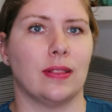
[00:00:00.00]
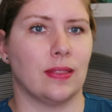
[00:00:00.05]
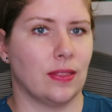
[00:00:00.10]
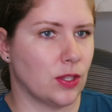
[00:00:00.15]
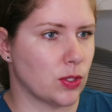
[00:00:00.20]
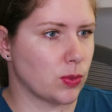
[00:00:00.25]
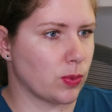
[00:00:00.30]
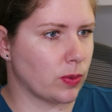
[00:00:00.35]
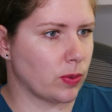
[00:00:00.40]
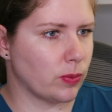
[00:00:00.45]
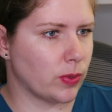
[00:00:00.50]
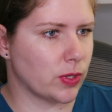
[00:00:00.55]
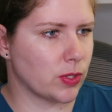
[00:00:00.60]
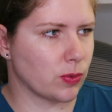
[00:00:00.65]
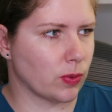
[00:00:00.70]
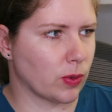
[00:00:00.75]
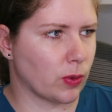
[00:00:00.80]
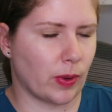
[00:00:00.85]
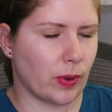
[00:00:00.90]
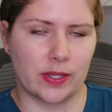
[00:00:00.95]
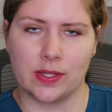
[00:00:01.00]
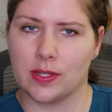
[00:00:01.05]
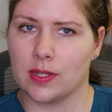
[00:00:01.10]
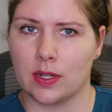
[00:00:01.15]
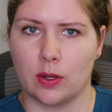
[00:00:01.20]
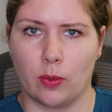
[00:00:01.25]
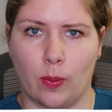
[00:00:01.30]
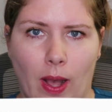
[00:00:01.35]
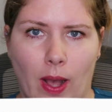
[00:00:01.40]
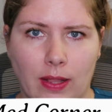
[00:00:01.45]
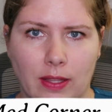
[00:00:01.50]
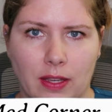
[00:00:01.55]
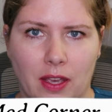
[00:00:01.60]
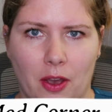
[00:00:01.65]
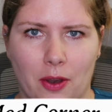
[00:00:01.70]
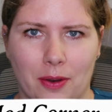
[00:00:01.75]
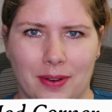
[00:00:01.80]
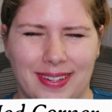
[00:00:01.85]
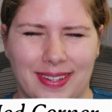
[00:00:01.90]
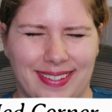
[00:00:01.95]
this one was requested a while
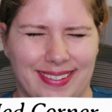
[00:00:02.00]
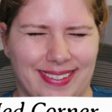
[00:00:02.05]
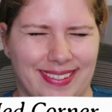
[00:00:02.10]
ago,